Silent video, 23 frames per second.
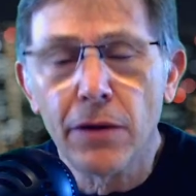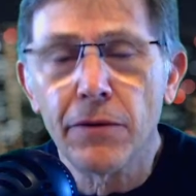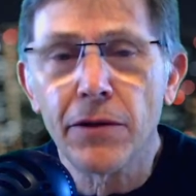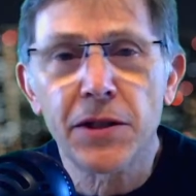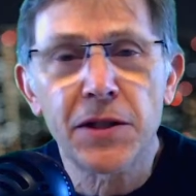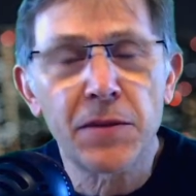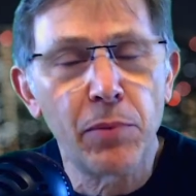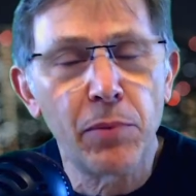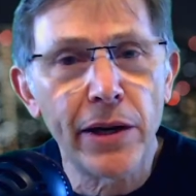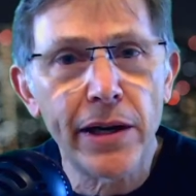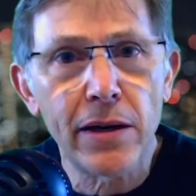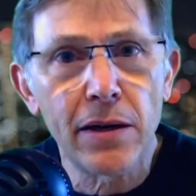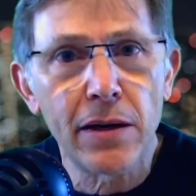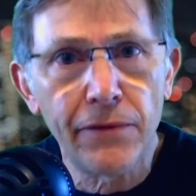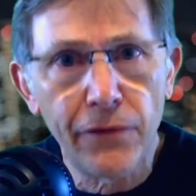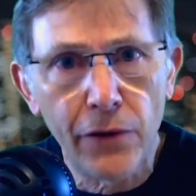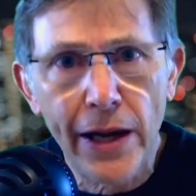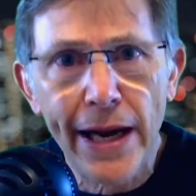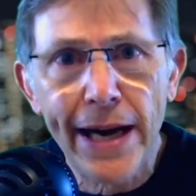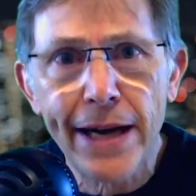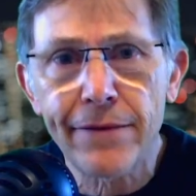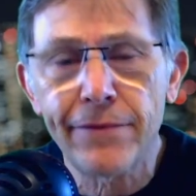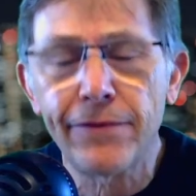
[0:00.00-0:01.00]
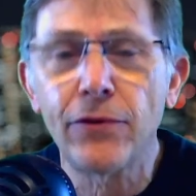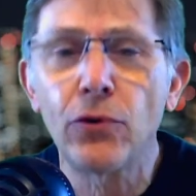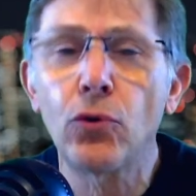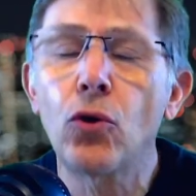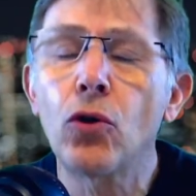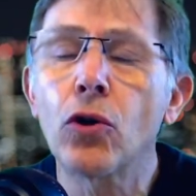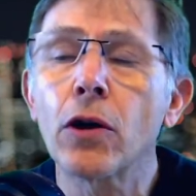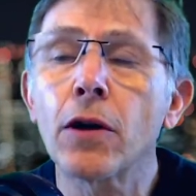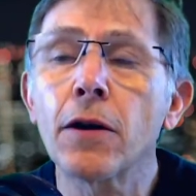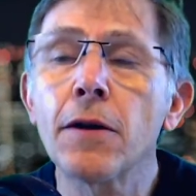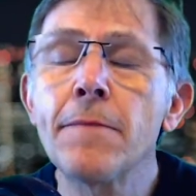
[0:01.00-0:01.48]
It's played on a flat
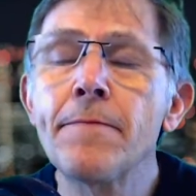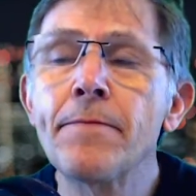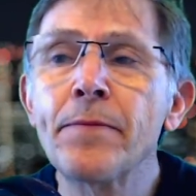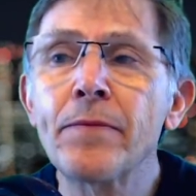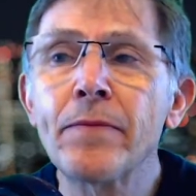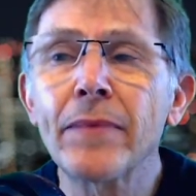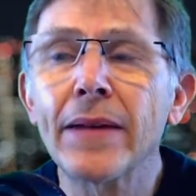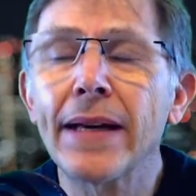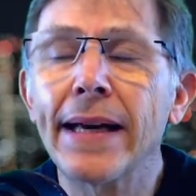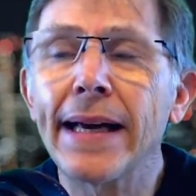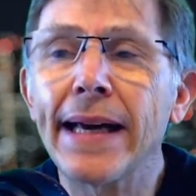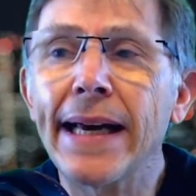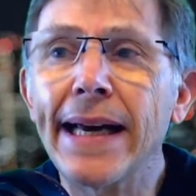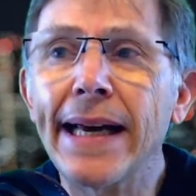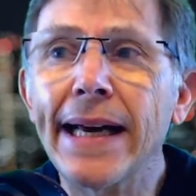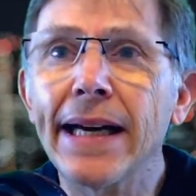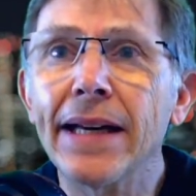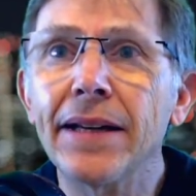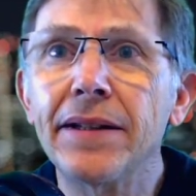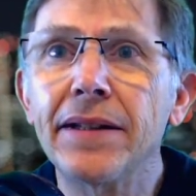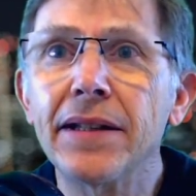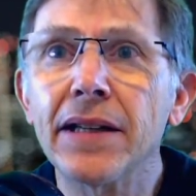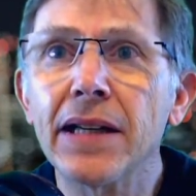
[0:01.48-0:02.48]
floor, and